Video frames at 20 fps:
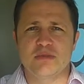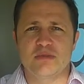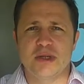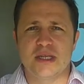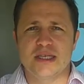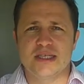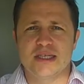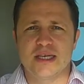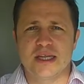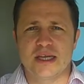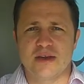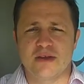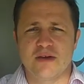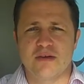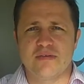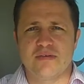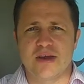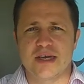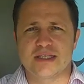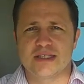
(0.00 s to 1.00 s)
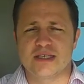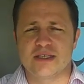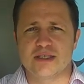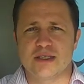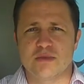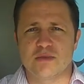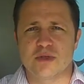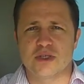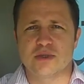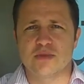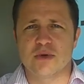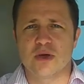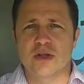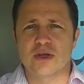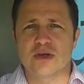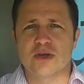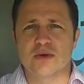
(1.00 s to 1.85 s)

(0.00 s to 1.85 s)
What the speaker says: but it's certainly not affecting some of the smaller